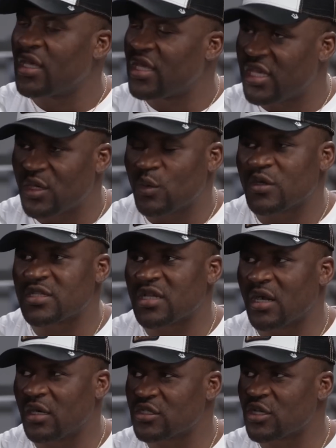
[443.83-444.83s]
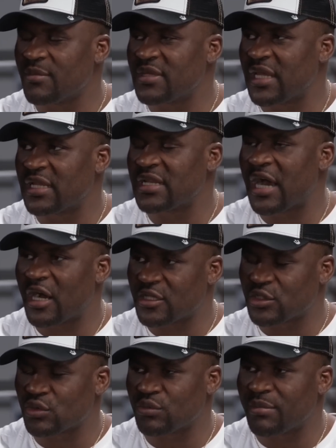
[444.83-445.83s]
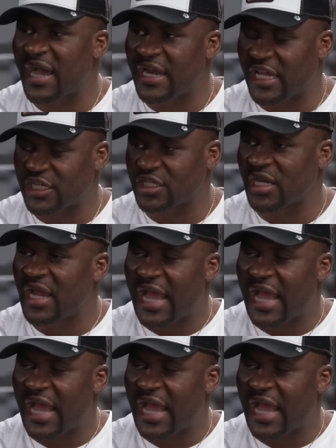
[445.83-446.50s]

He was something hard to manage